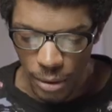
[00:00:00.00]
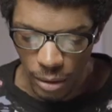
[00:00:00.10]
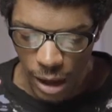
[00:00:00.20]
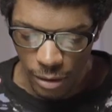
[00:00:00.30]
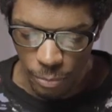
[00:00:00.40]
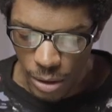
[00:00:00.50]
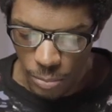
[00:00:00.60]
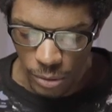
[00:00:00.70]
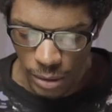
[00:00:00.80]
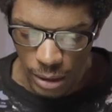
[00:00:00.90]
But a lot of
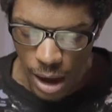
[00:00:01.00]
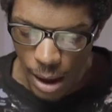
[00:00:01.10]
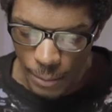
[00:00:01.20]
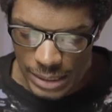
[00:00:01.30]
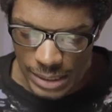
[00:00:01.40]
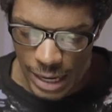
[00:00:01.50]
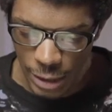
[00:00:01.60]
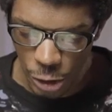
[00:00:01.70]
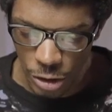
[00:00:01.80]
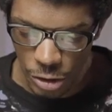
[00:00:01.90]
people in the comment
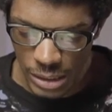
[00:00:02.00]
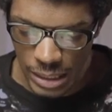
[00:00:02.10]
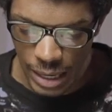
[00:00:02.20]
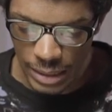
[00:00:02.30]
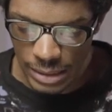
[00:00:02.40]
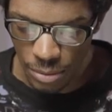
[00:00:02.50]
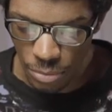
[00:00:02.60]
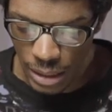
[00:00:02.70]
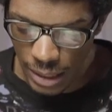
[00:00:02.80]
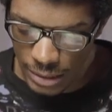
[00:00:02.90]
section are saying
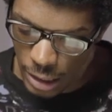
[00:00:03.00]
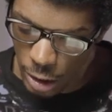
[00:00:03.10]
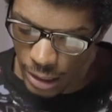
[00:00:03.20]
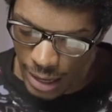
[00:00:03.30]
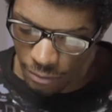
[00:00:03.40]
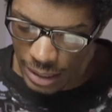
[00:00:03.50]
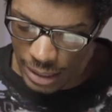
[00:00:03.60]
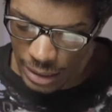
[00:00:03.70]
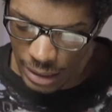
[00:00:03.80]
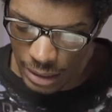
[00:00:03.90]
some things that are kind of
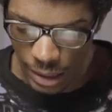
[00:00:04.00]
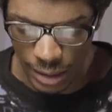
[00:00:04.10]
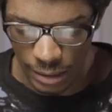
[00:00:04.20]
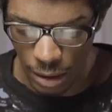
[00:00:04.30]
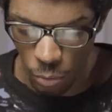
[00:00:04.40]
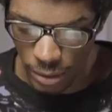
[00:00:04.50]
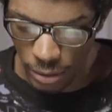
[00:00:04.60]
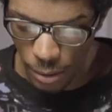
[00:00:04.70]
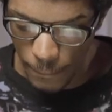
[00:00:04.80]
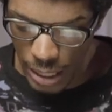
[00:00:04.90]
heated, like they want
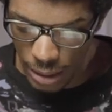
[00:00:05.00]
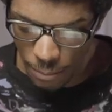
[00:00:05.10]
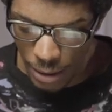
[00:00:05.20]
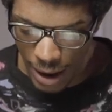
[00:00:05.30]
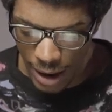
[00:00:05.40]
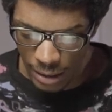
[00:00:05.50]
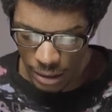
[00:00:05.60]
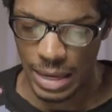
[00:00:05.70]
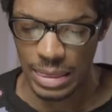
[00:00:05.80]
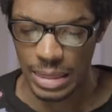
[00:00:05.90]
their money
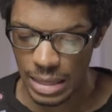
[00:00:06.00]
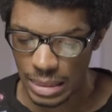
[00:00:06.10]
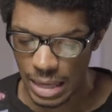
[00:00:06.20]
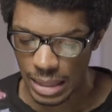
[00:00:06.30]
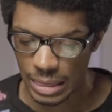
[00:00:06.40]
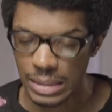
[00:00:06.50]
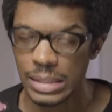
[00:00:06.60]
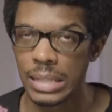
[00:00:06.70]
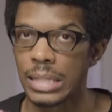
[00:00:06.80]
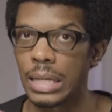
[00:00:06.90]
back. They think that
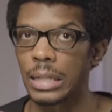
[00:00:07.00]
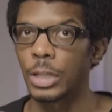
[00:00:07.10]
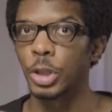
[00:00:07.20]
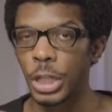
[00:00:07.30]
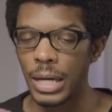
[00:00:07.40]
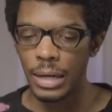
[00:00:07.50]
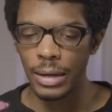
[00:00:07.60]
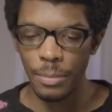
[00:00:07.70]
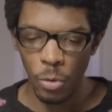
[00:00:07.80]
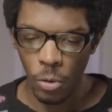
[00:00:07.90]
this isn't legit
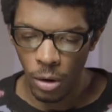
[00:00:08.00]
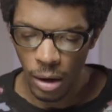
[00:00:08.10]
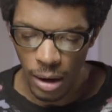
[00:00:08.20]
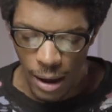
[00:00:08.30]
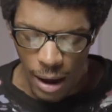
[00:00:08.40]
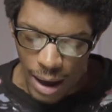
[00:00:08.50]
anymore.